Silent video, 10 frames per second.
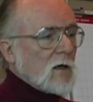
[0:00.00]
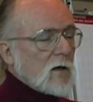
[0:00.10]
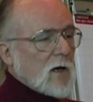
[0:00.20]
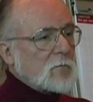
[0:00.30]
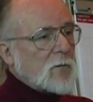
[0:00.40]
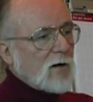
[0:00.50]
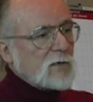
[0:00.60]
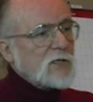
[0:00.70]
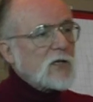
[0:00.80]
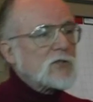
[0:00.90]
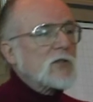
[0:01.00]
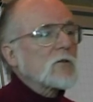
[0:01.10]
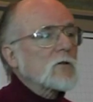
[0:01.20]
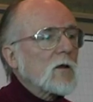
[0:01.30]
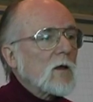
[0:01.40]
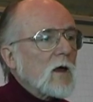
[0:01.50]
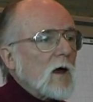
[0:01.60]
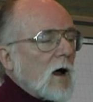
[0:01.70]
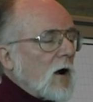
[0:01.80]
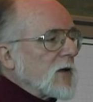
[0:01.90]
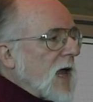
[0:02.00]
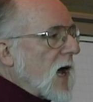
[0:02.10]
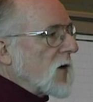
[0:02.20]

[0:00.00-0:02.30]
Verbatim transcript: Uh, politicians are now